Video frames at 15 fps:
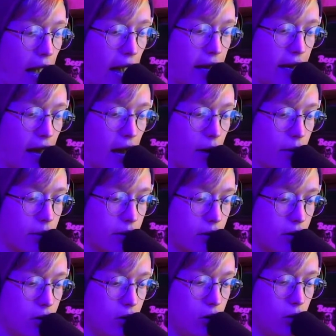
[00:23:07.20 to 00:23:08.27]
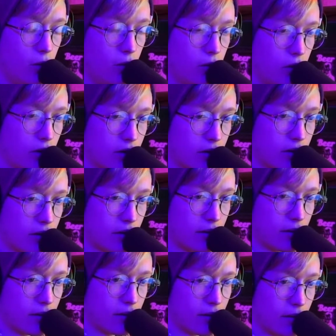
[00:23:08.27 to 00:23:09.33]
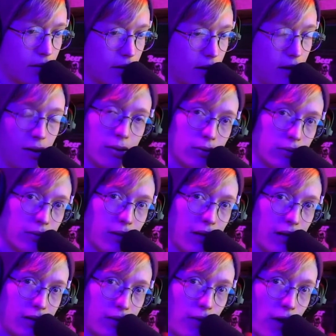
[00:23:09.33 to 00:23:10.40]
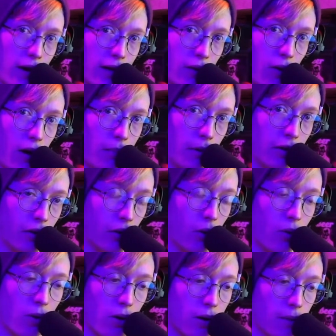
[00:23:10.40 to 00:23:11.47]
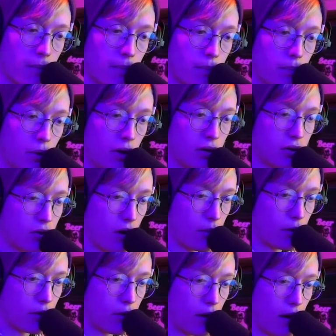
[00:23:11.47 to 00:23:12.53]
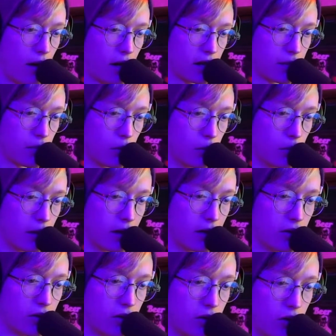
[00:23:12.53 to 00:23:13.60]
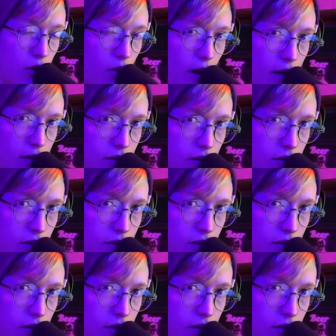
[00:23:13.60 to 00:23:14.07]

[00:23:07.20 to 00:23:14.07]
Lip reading: And now you've just killed his fucking grandmother or put his grandmother in a hospital because your ass